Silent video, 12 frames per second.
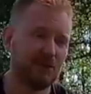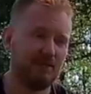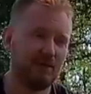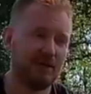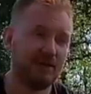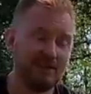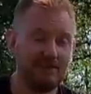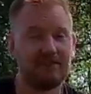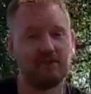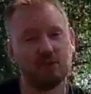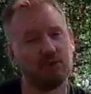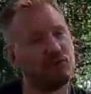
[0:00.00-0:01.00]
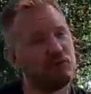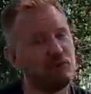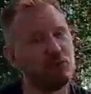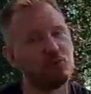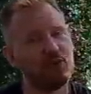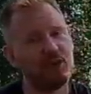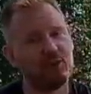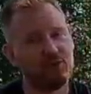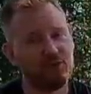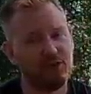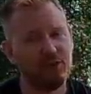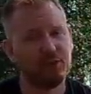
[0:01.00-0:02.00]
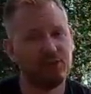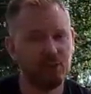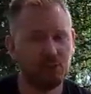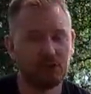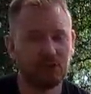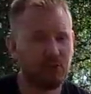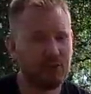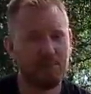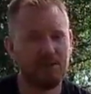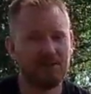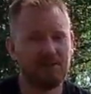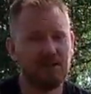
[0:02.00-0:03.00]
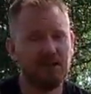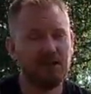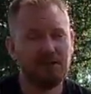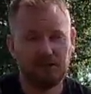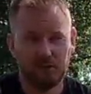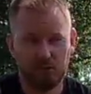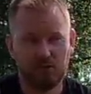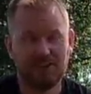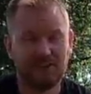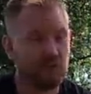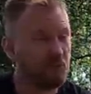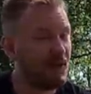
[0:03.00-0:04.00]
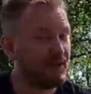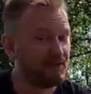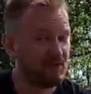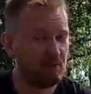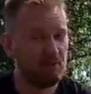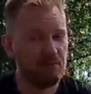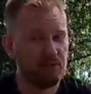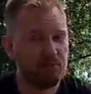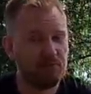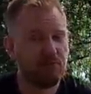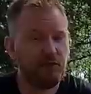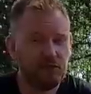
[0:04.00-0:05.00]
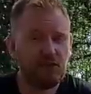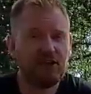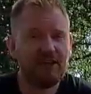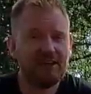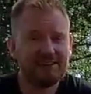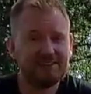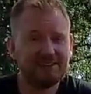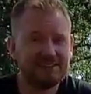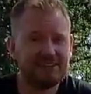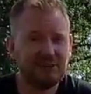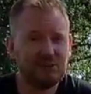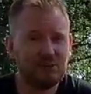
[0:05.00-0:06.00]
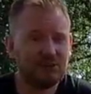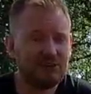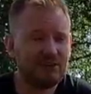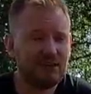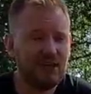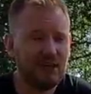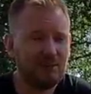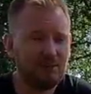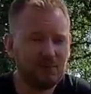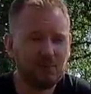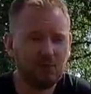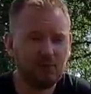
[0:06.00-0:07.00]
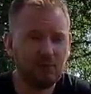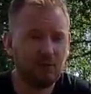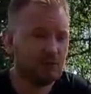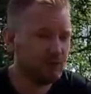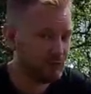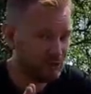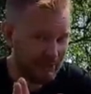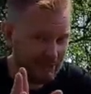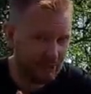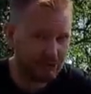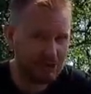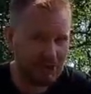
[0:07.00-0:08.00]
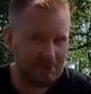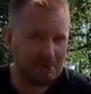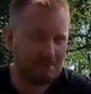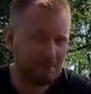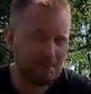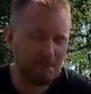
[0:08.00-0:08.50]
traveling, this is going to slow down the security work quite a bit. So you can expect some further delays in security going forward. So take your time.